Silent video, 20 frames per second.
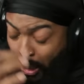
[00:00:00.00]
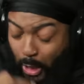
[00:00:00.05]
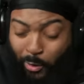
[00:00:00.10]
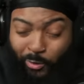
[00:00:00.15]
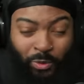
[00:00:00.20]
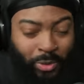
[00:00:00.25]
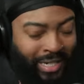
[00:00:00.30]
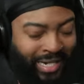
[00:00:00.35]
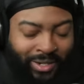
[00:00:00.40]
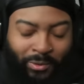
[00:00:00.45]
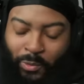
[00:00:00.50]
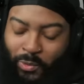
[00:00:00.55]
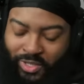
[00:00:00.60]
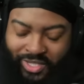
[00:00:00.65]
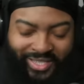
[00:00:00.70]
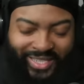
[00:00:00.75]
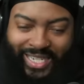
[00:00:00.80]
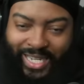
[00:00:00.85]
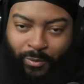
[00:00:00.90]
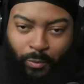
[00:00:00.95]
we gotta
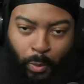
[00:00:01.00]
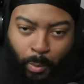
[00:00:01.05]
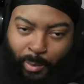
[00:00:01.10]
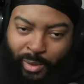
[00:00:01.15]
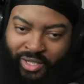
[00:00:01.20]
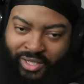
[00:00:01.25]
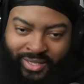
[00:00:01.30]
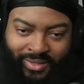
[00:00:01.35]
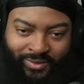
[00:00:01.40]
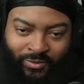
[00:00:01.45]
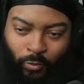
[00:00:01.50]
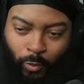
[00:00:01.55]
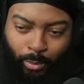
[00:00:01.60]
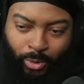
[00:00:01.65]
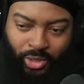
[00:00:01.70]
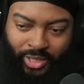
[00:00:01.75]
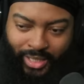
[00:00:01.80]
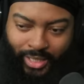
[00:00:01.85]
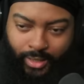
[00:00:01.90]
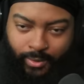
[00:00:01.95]
see that one more one more
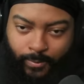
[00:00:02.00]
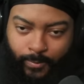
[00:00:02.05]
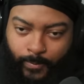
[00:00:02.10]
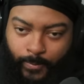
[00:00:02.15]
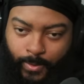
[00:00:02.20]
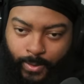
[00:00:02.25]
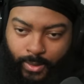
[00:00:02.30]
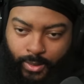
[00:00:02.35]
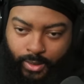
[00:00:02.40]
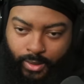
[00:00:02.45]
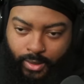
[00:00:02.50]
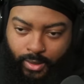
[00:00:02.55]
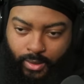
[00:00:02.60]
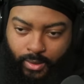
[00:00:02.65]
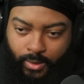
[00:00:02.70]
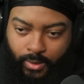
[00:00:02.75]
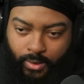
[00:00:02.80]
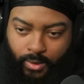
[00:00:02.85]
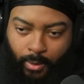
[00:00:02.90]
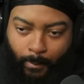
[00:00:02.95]
game. Delivered a
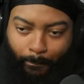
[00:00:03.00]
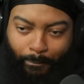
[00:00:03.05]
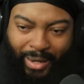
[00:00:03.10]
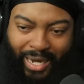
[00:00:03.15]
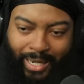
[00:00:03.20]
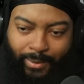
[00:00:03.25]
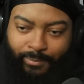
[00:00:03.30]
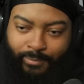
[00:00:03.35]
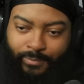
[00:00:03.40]
stiff hook to the